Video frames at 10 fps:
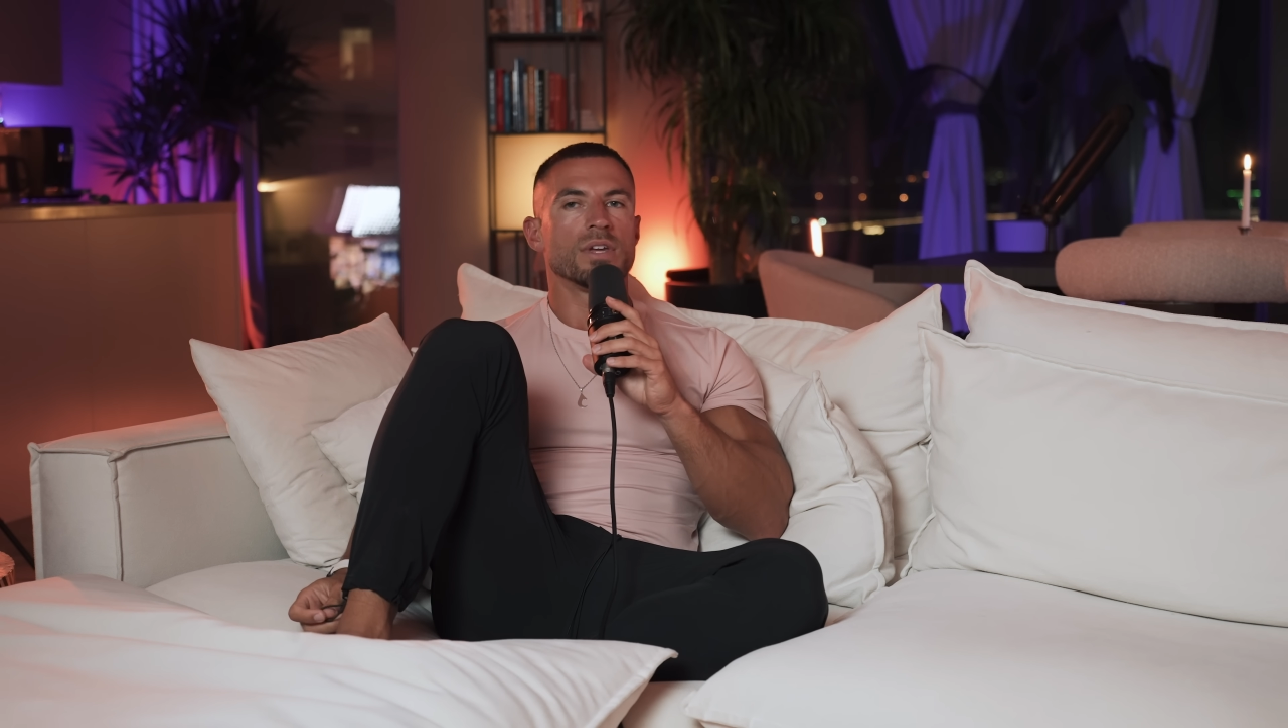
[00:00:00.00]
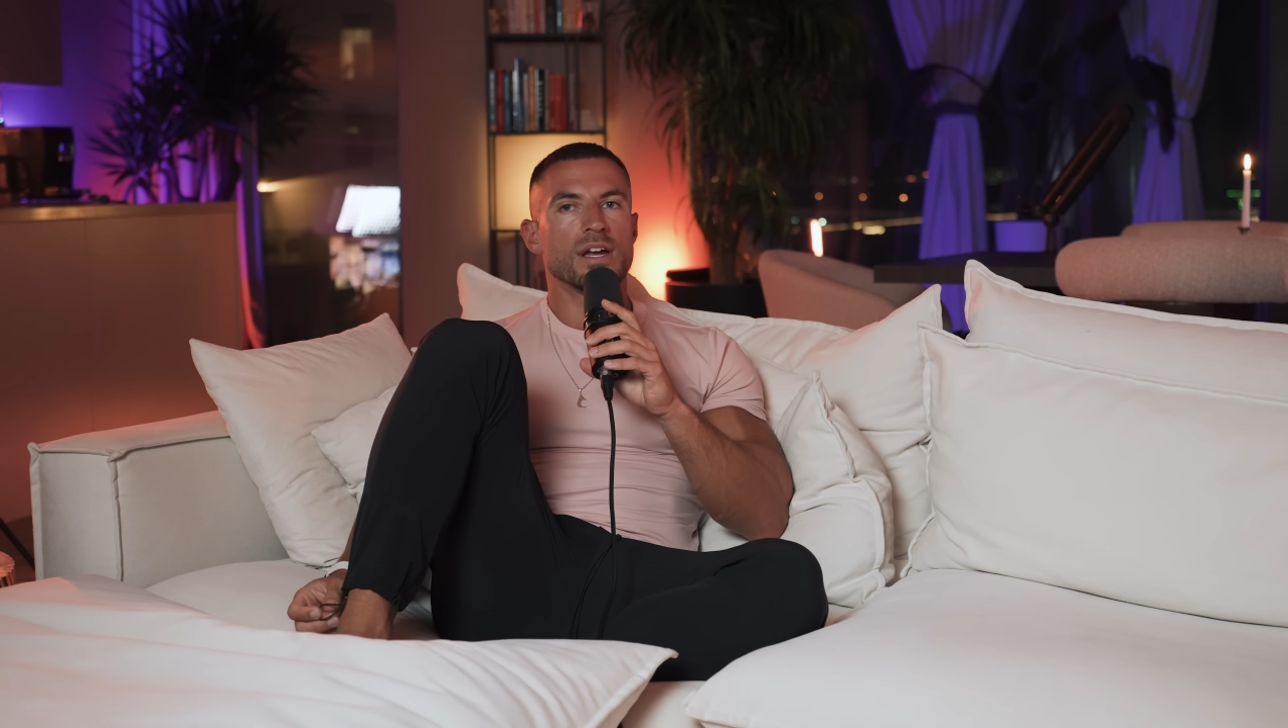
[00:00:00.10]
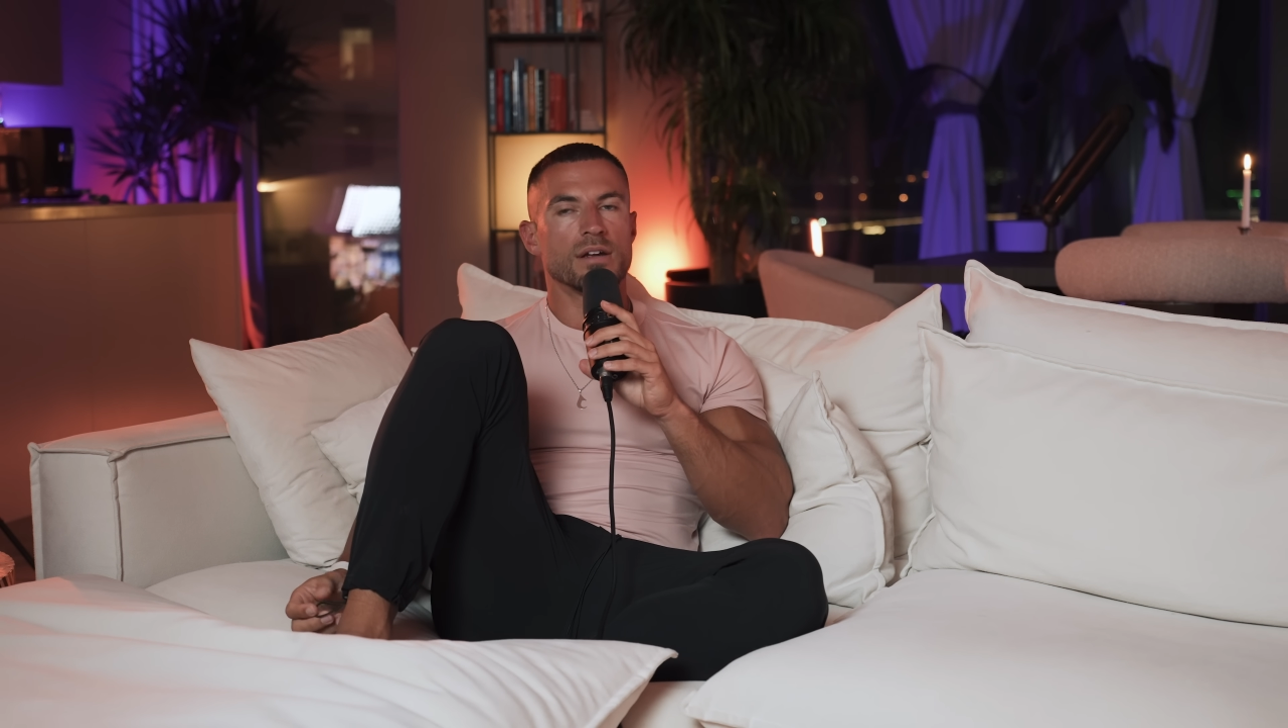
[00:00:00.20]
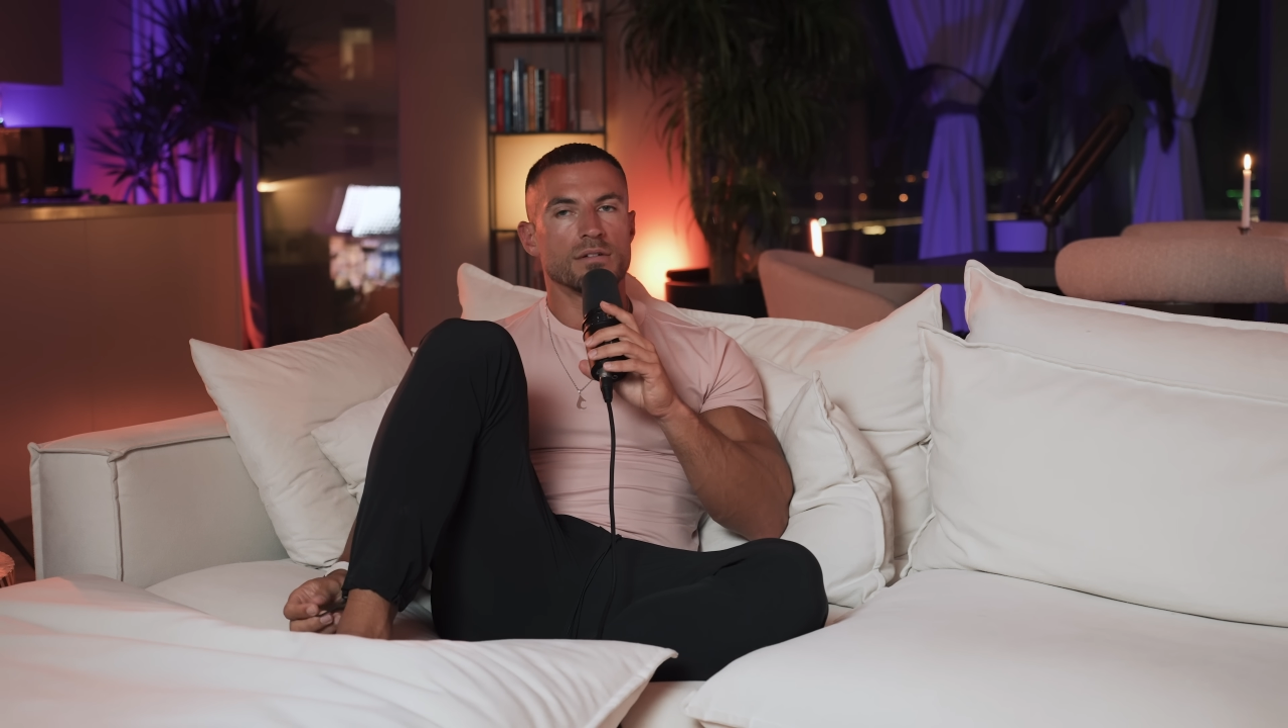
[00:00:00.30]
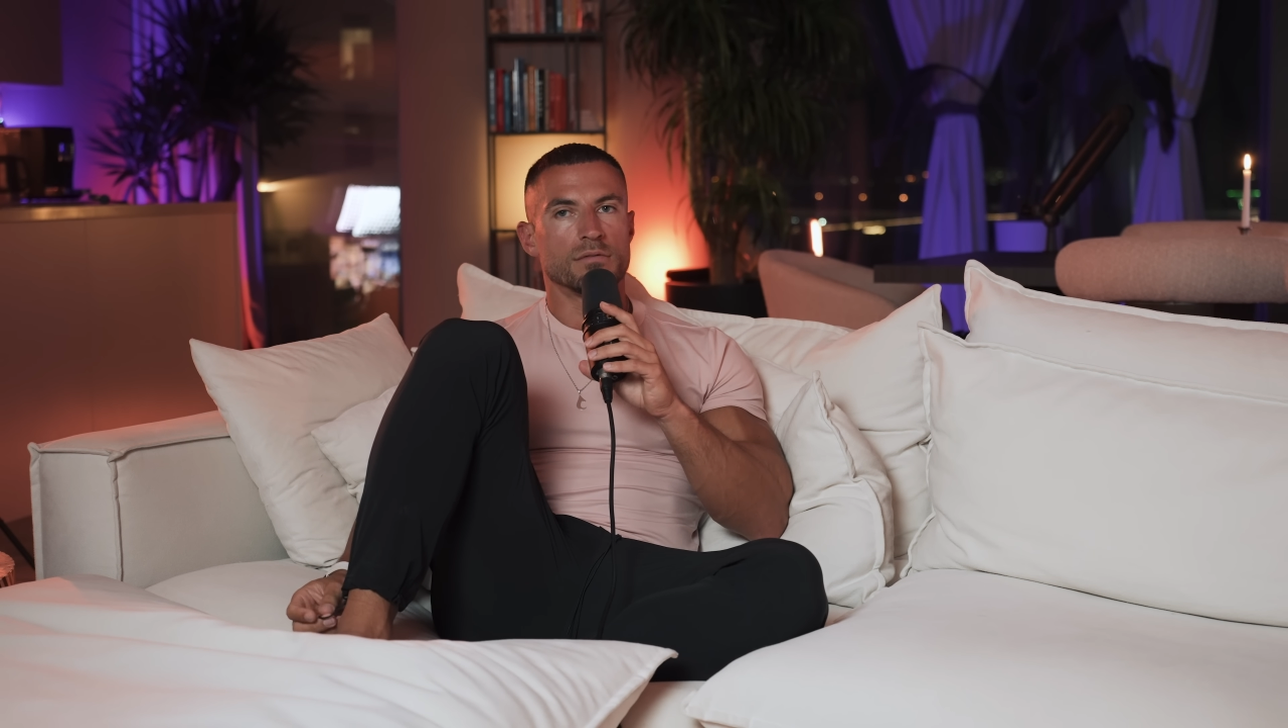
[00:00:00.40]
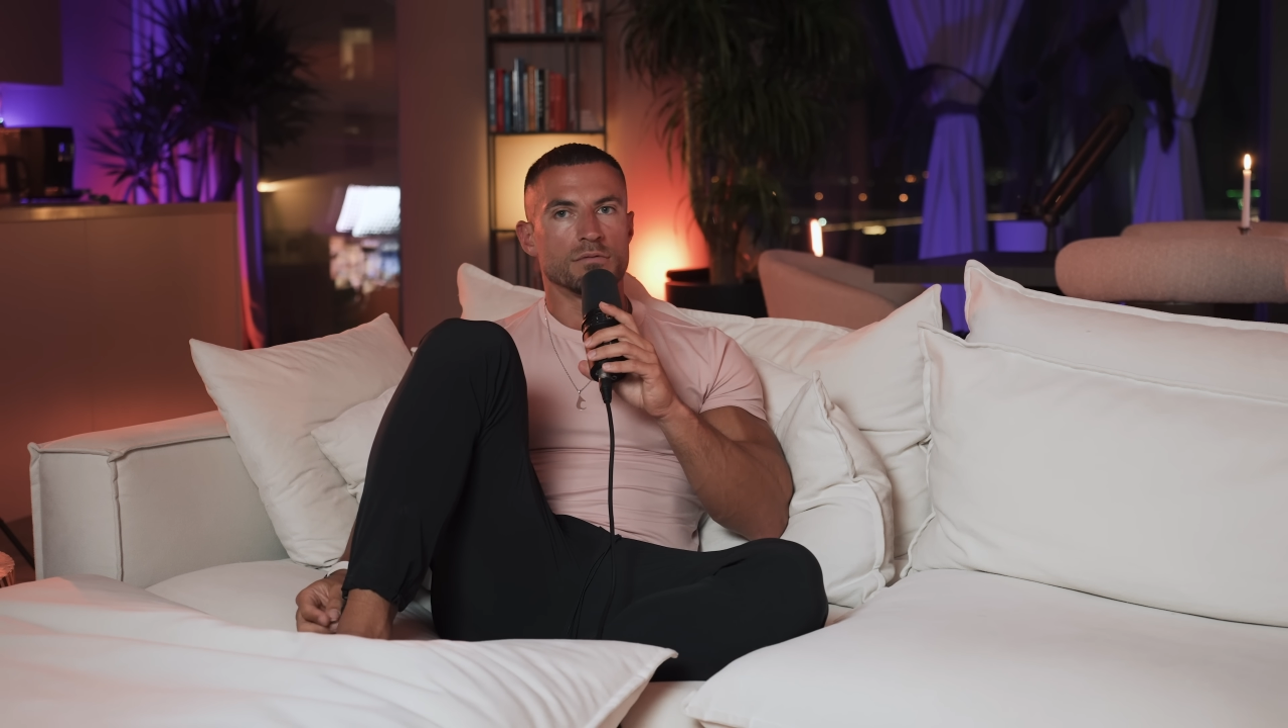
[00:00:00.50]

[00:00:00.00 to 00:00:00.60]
get